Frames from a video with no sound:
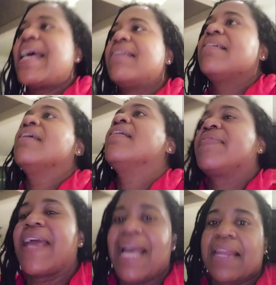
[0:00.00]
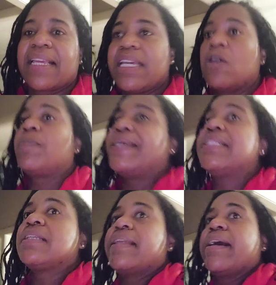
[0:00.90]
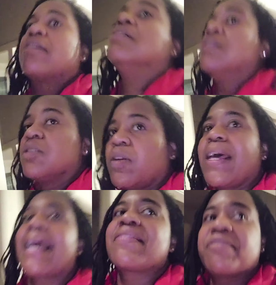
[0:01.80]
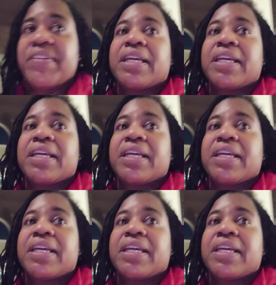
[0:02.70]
had? They had a keto pizza there. So I got the